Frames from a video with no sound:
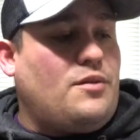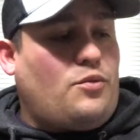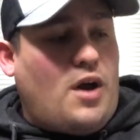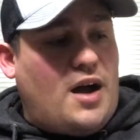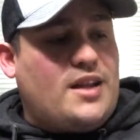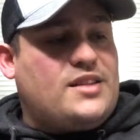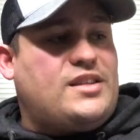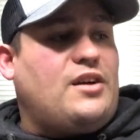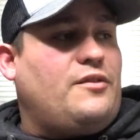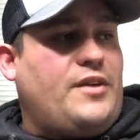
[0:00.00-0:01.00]
rod
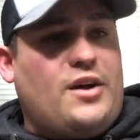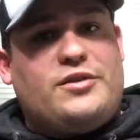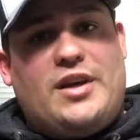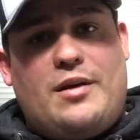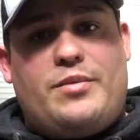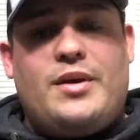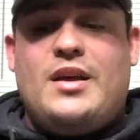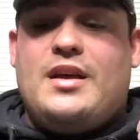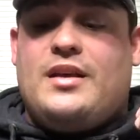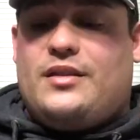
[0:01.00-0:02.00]
itself held up.
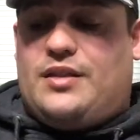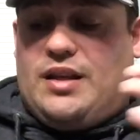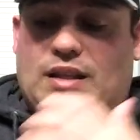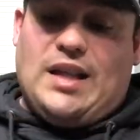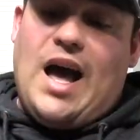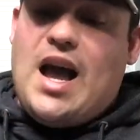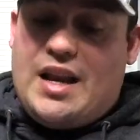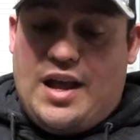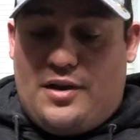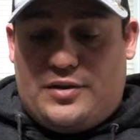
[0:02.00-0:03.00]
The
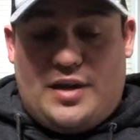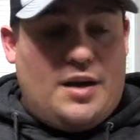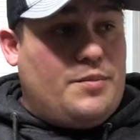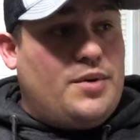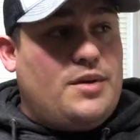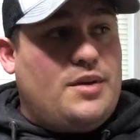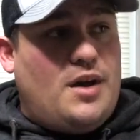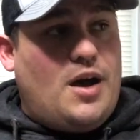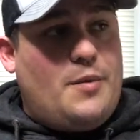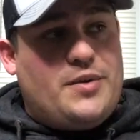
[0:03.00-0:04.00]
line held up
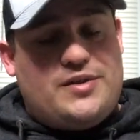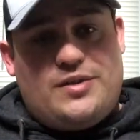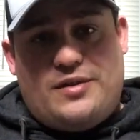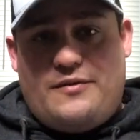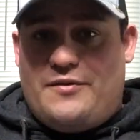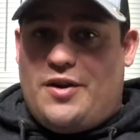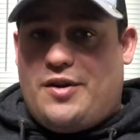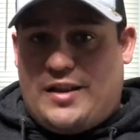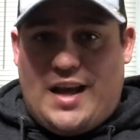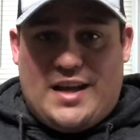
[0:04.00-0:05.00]
until the
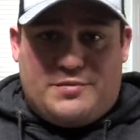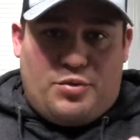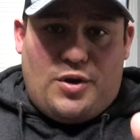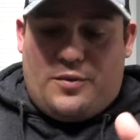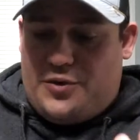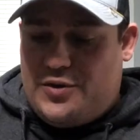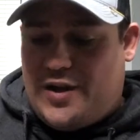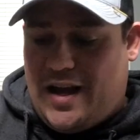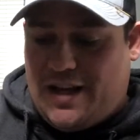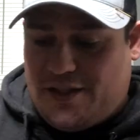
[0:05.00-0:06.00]
very last point where you
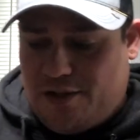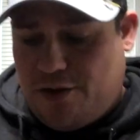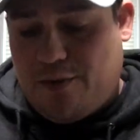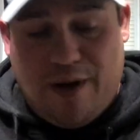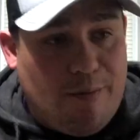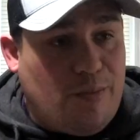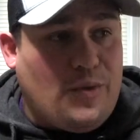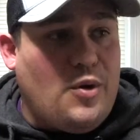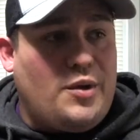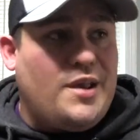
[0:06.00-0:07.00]
guys saw when it
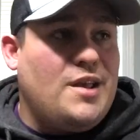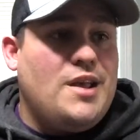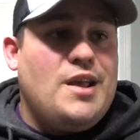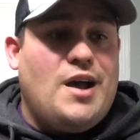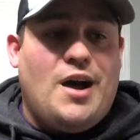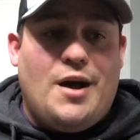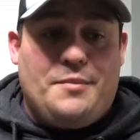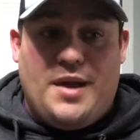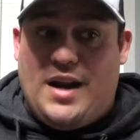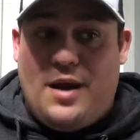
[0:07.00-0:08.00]
broke.
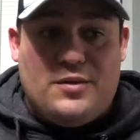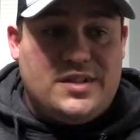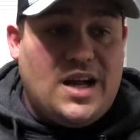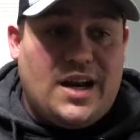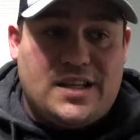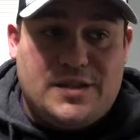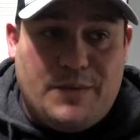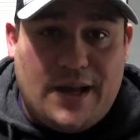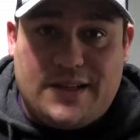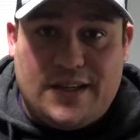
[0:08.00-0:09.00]
And I was not
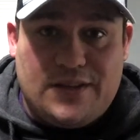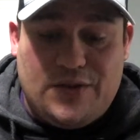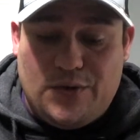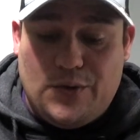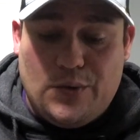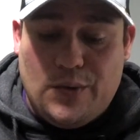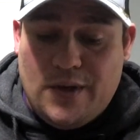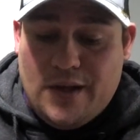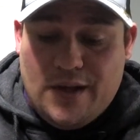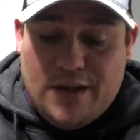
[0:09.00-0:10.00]
expecting to
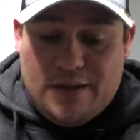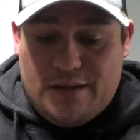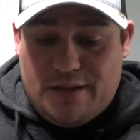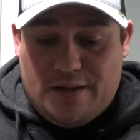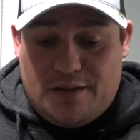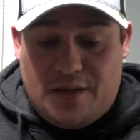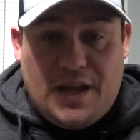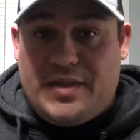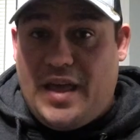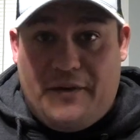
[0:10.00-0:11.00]

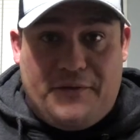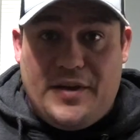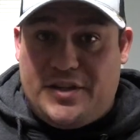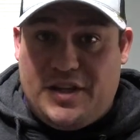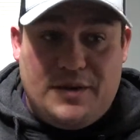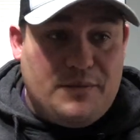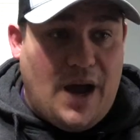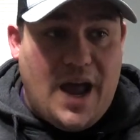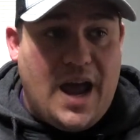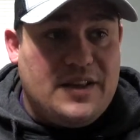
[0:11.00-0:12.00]
get that fish in
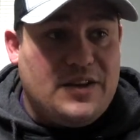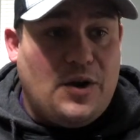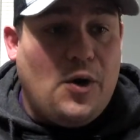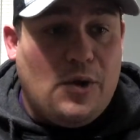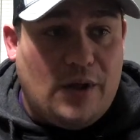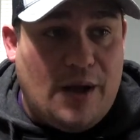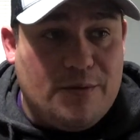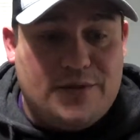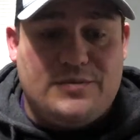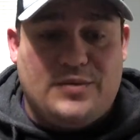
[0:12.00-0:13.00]
by hand at all.
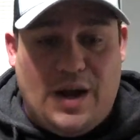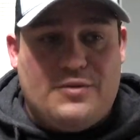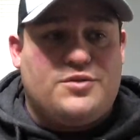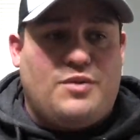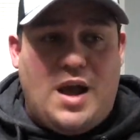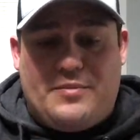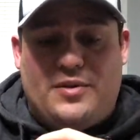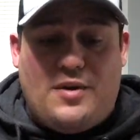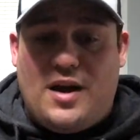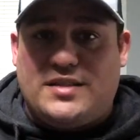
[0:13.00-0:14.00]
When I was wrapping
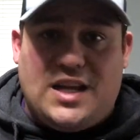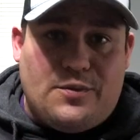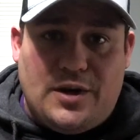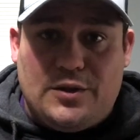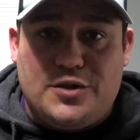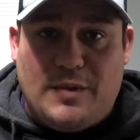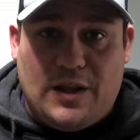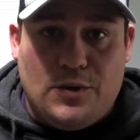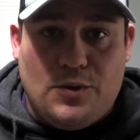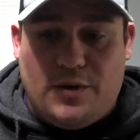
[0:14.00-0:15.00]
around, because I didn't want to lose my
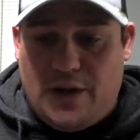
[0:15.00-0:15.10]
lure.